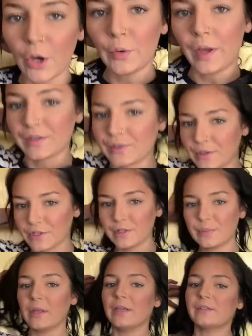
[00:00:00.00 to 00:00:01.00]
Okay, so I
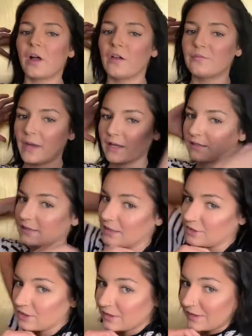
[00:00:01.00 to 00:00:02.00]
just placed all of my
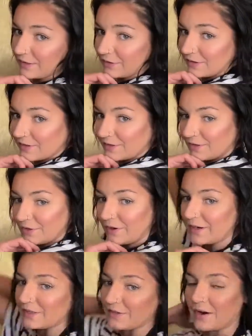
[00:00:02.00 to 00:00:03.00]
extensions. It looks a little
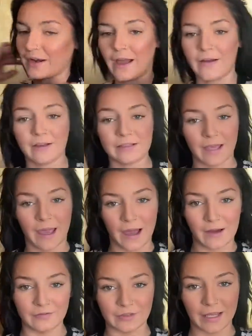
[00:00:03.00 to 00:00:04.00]
crazy right now because I
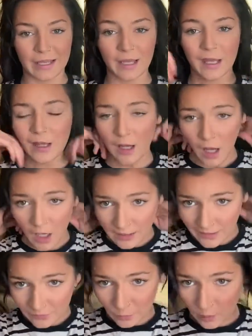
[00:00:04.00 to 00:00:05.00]
have like
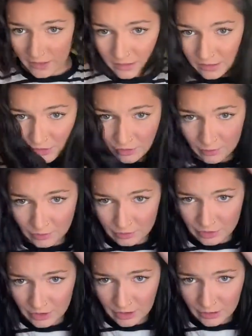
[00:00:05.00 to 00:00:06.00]
uneven weight
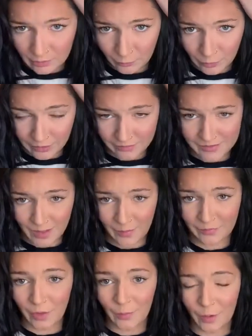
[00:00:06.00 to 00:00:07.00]
distribution with some
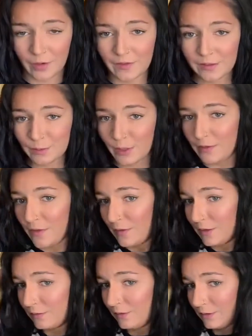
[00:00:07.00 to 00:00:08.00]
of them going this way and then
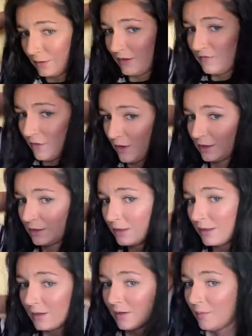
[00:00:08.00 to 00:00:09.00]
these ones are like falling
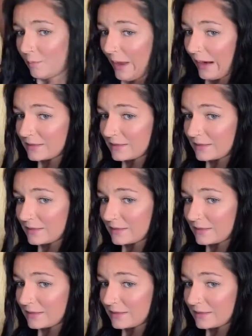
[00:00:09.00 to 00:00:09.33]
back